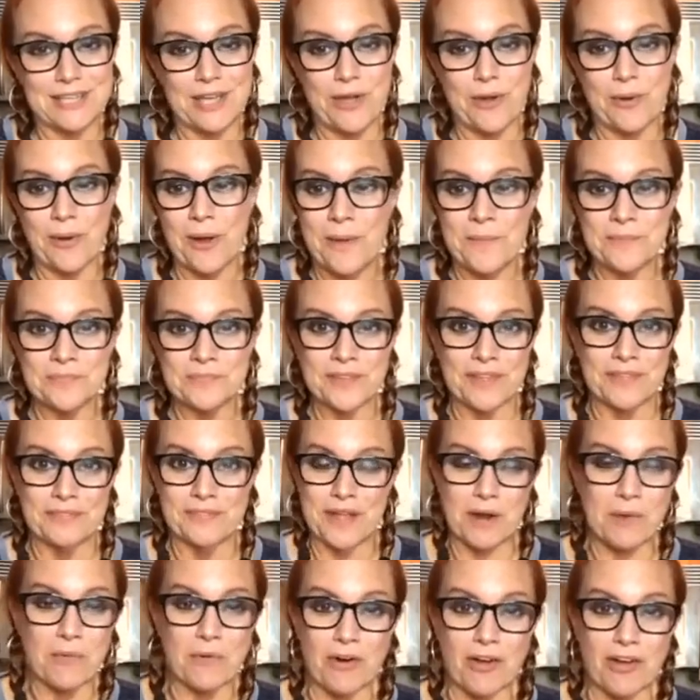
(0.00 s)
And so
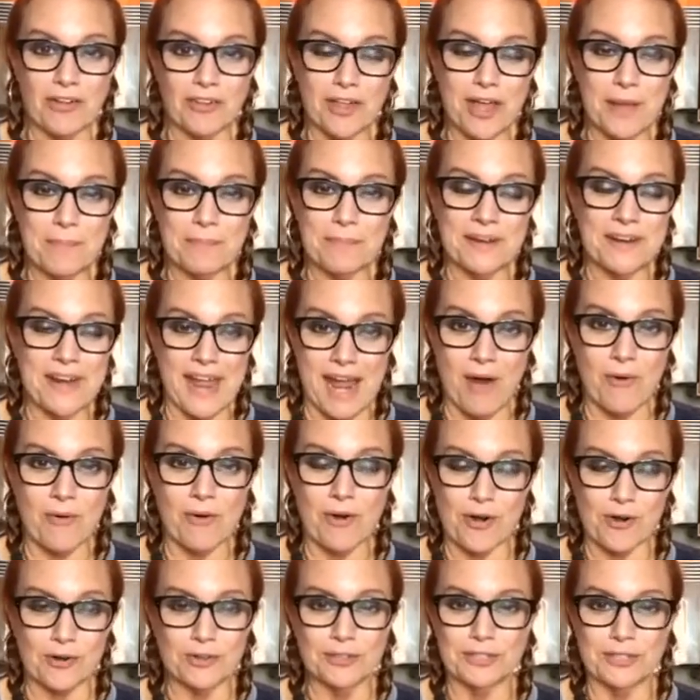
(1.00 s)
they were all up an
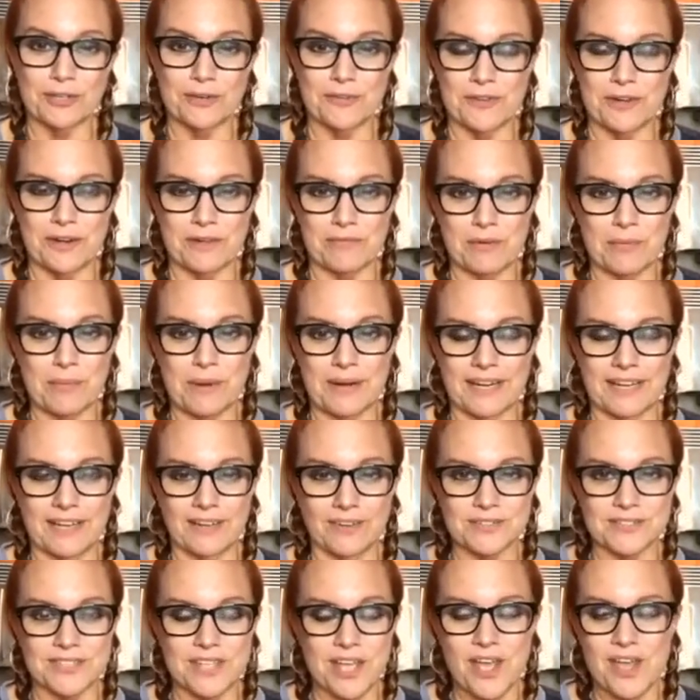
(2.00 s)
hour earlier than
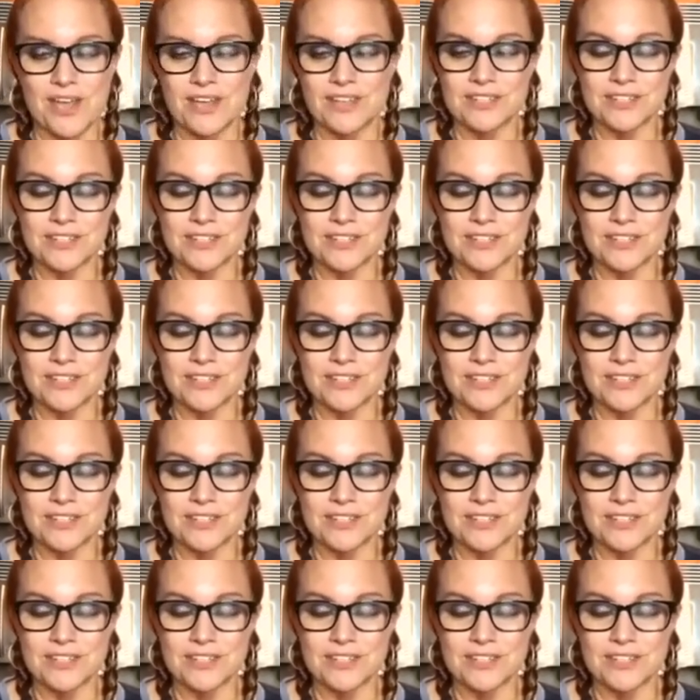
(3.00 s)
everybody else.